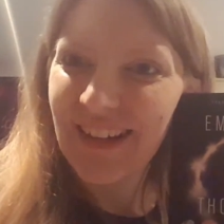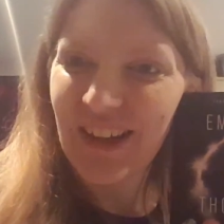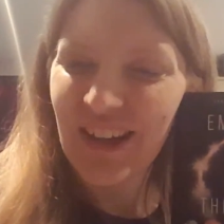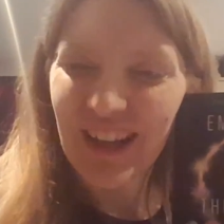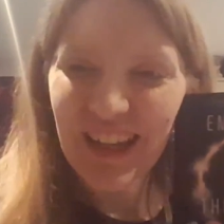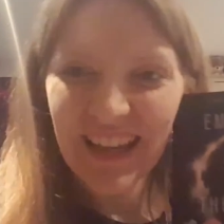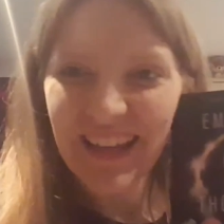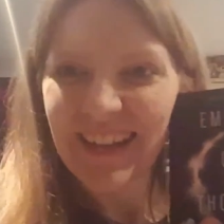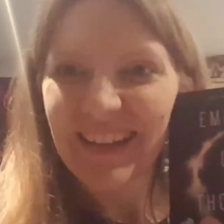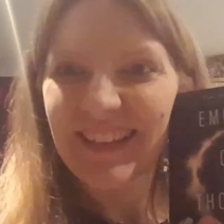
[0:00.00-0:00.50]

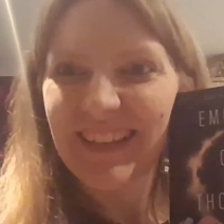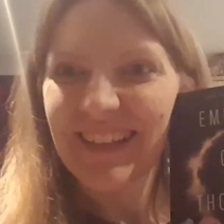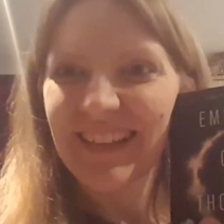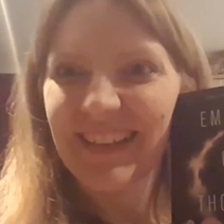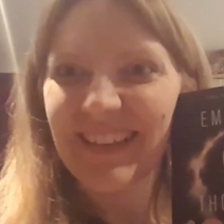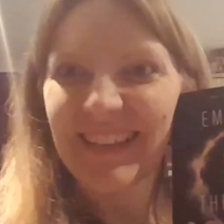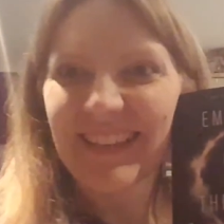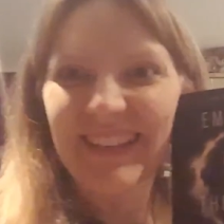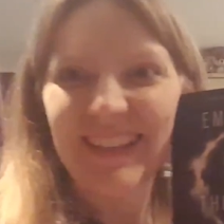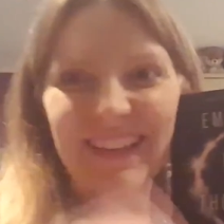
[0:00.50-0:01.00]
Okay,
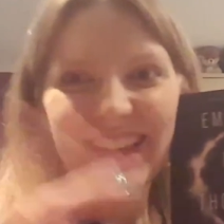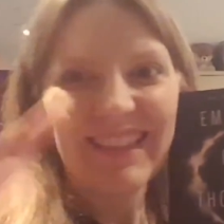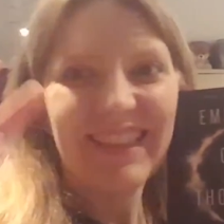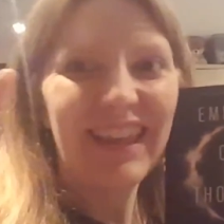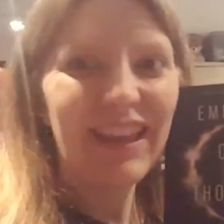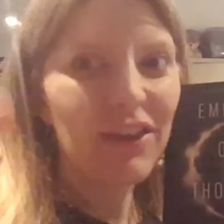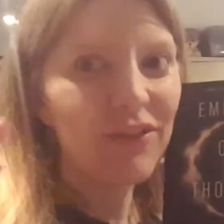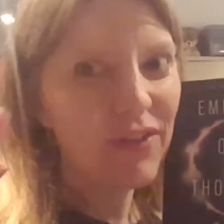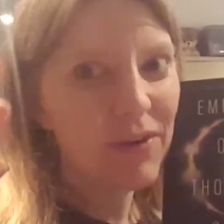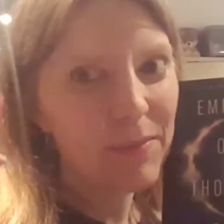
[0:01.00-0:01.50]

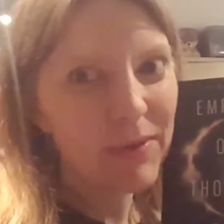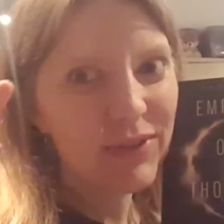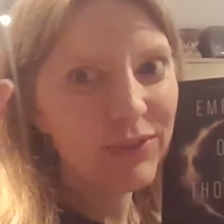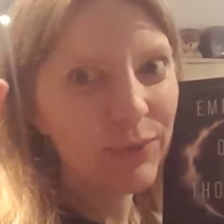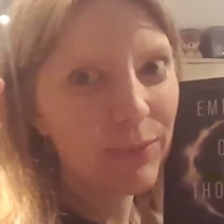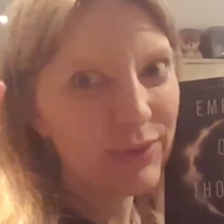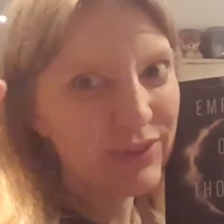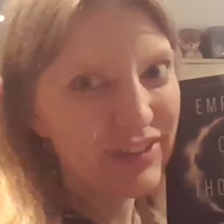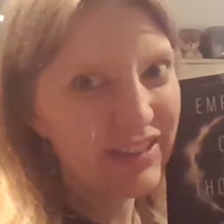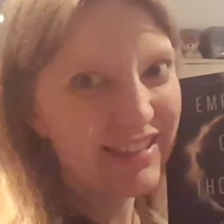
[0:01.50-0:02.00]
thank you very much
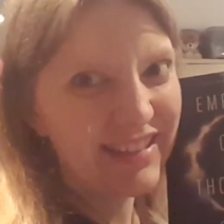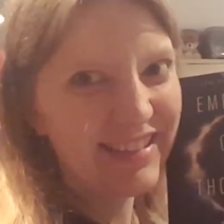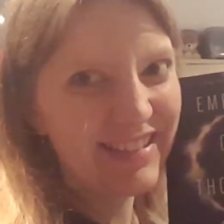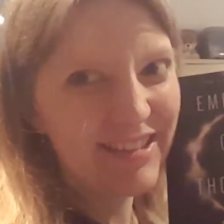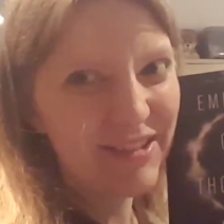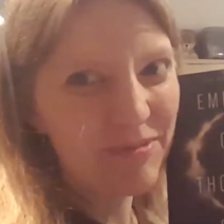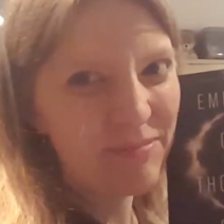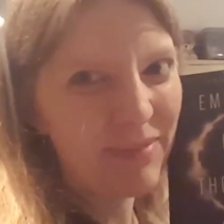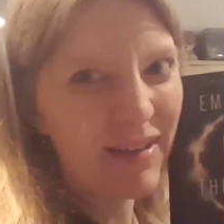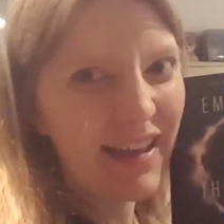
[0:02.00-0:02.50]
for watching.
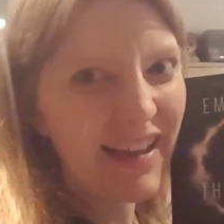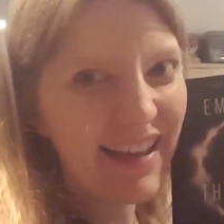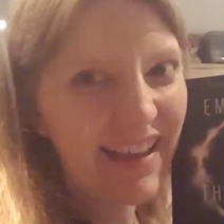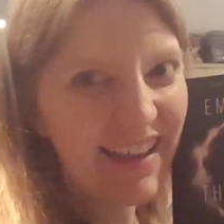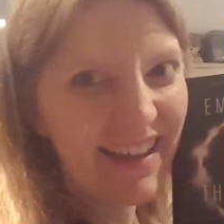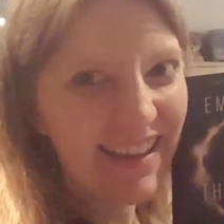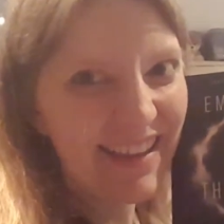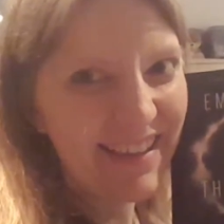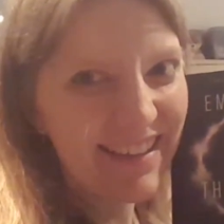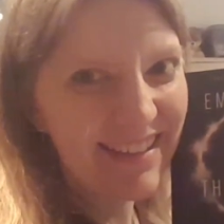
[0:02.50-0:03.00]

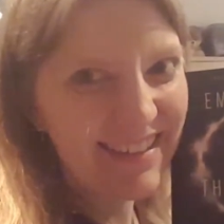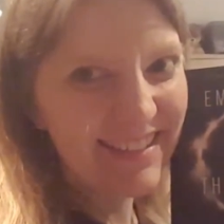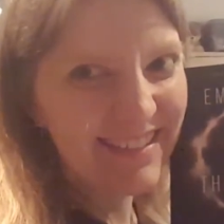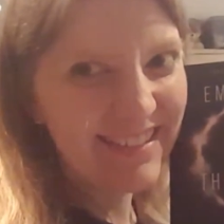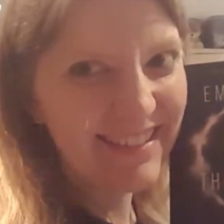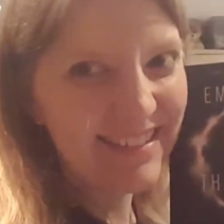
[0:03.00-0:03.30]
Bye.